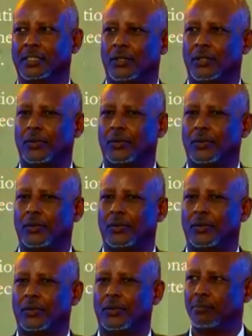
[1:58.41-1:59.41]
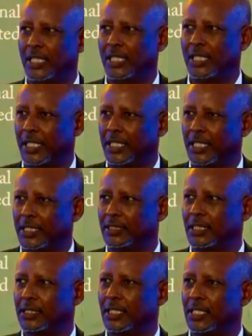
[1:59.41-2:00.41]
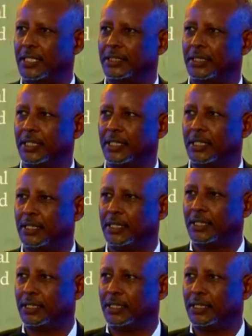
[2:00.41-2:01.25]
why somebody like His Excellency